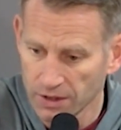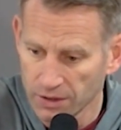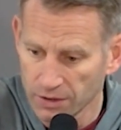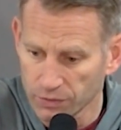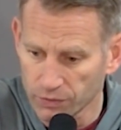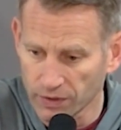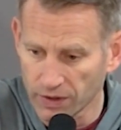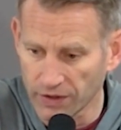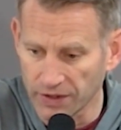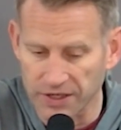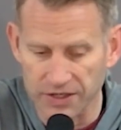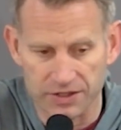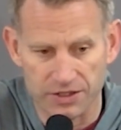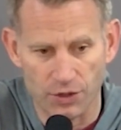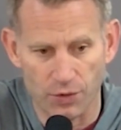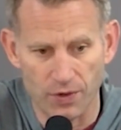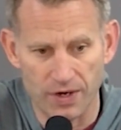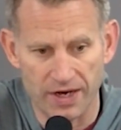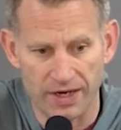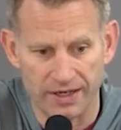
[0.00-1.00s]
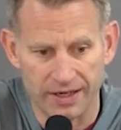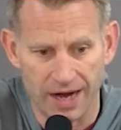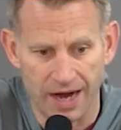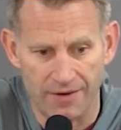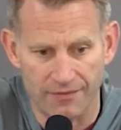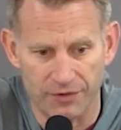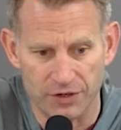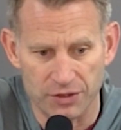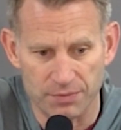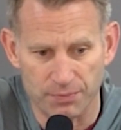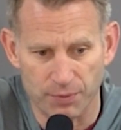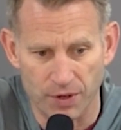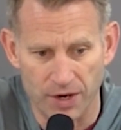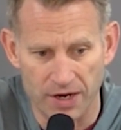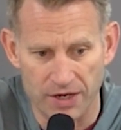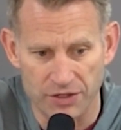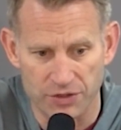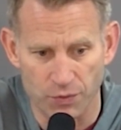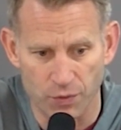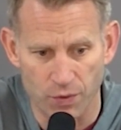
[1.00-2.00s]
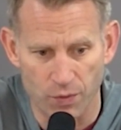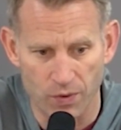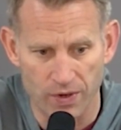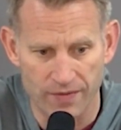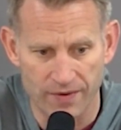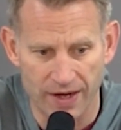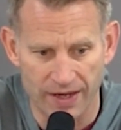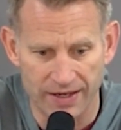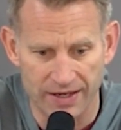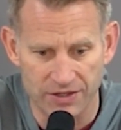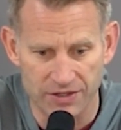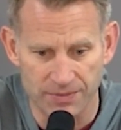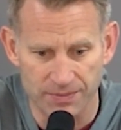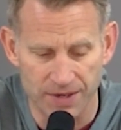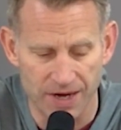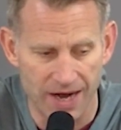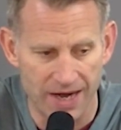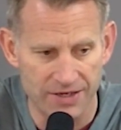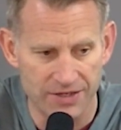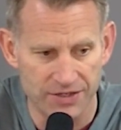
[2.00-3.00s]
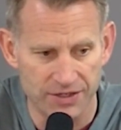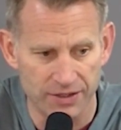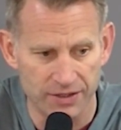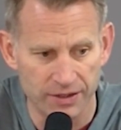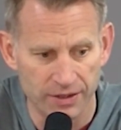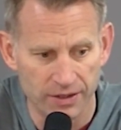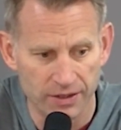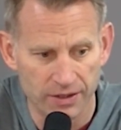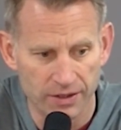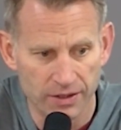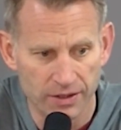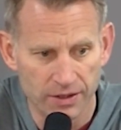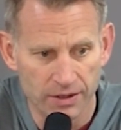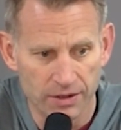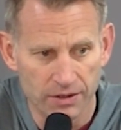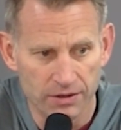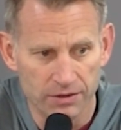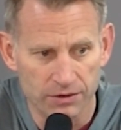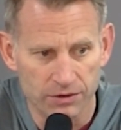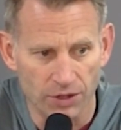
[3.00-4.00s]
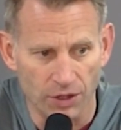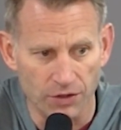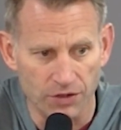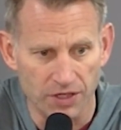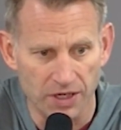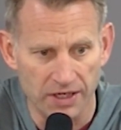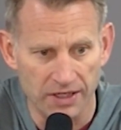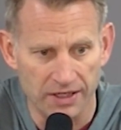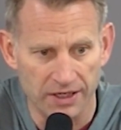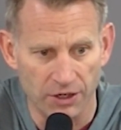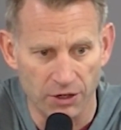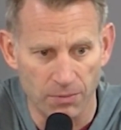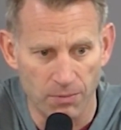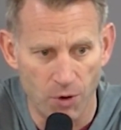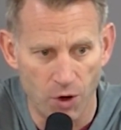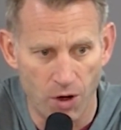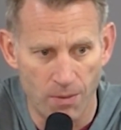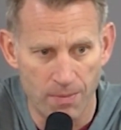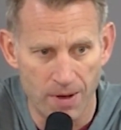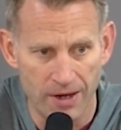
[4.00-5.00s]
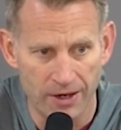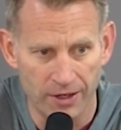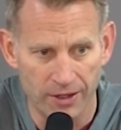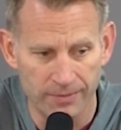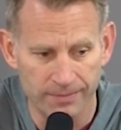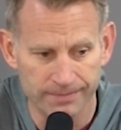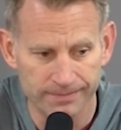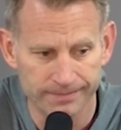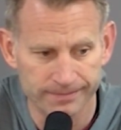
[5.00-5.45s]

really until we hit conference play. So we've got to get some guys to start taking care of the ball better.